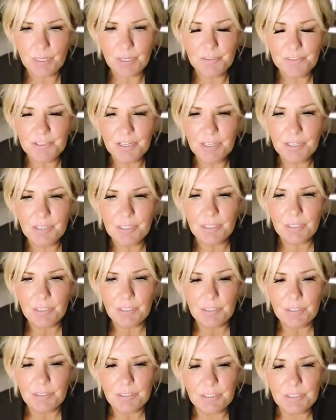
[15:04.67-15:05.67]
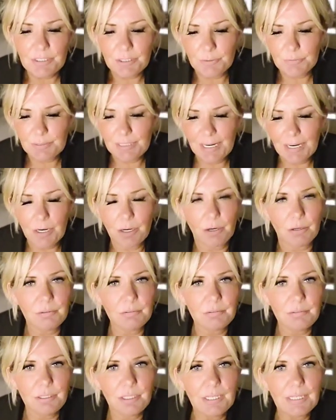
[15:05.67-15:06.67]
that, you know,
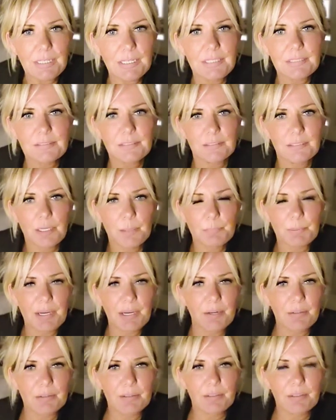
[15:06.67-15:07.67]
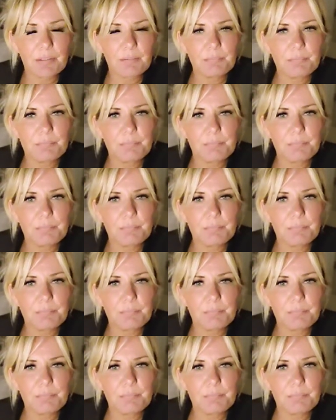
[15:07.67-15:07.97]
now it isn't about the